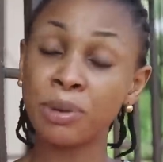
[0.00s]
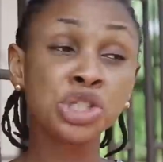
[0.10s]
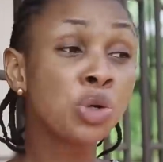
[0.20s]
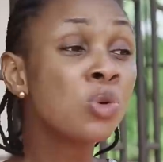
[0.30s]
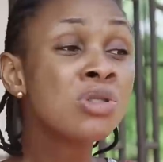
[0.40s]

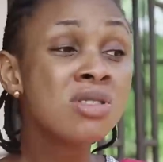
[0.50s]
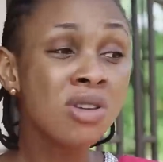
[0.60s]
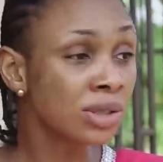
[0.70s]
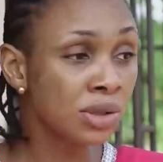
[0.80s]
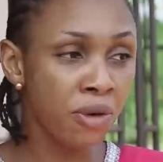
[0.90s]
But she will
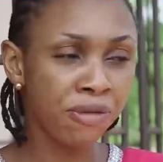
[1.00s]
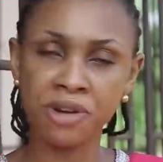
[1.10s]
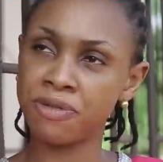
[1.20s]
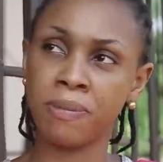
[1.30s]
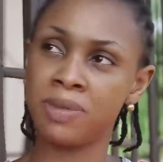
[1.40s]
not go
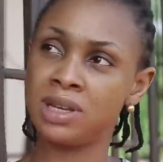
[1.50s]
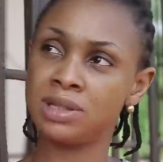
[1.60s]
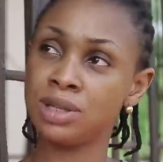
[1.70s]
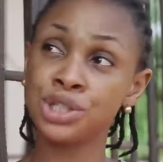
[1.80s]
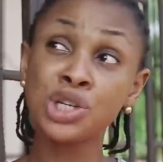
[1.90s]
free from this.